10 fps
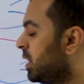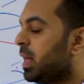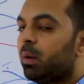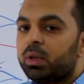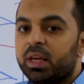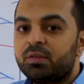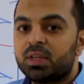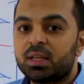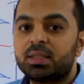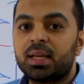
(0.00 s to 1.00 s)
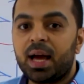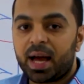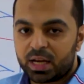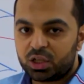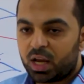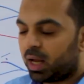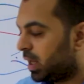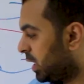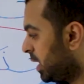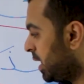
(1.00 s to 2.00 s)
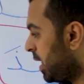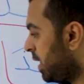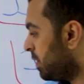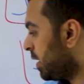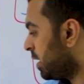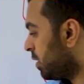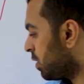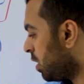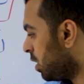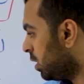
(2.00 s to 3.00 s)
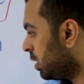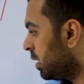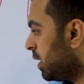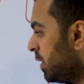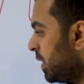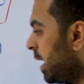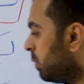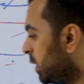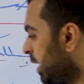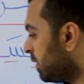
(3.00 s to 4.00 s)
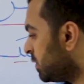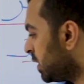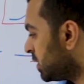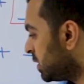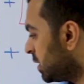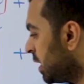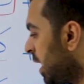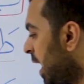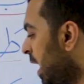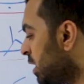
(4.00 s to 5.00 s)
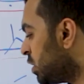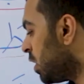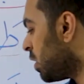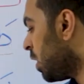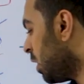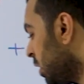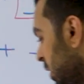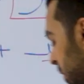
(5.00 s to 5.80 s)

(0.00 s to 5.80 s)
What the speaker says: that will gives us asha, and then ra, that will gives us ashara.